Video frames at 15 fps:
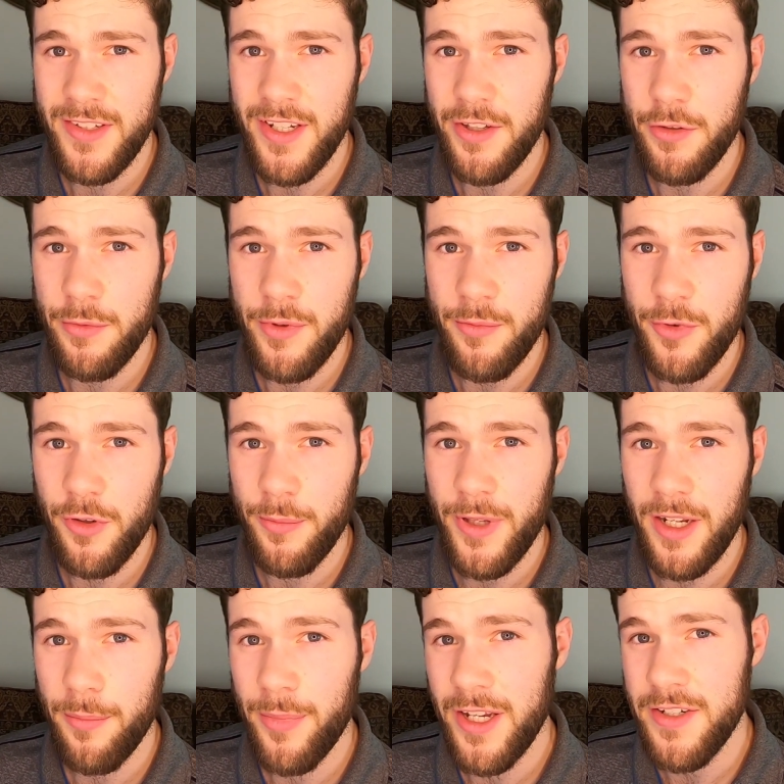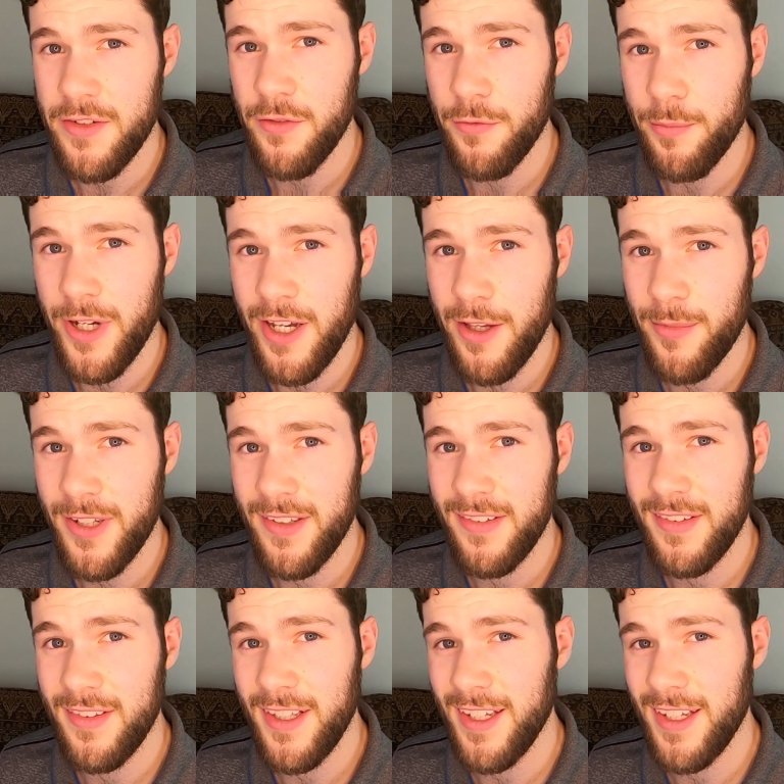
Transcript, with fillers: tell you a bit more about a Bachelor of Biomedicine.